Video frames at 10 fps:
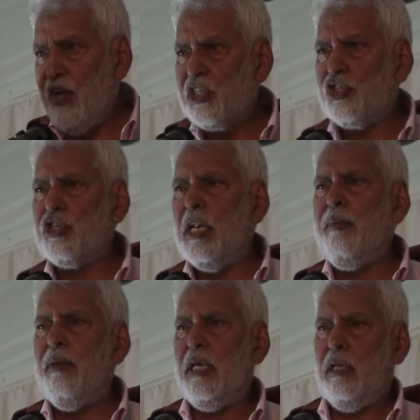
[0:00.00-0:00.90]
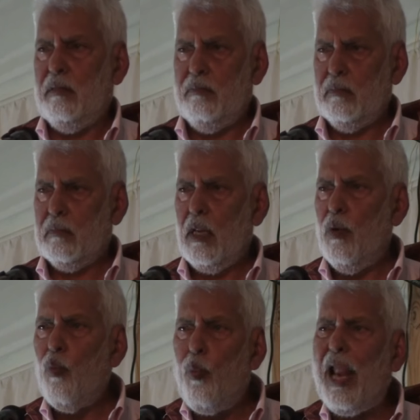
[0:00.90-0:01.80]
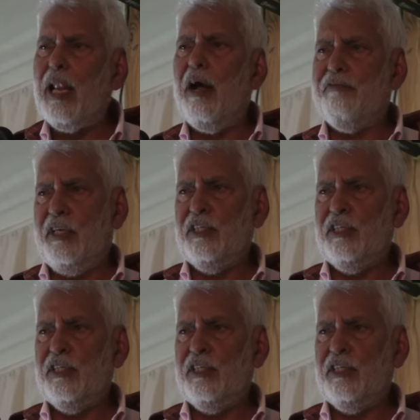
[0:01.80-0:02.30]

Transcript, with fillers: extremely well-loved